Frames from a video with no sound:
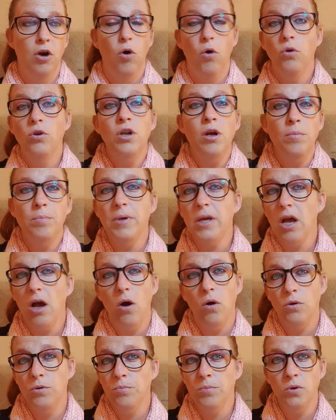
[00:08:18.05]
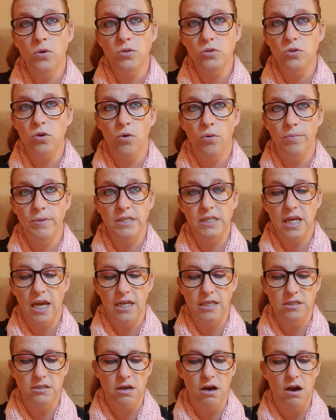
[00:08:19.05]
or not be home by the time it's
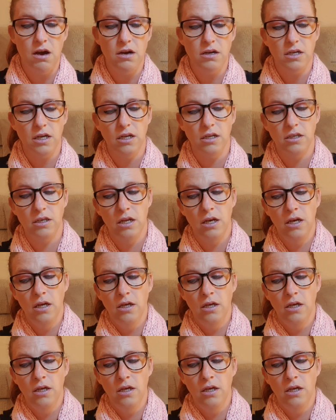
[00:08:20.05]
getting dark. And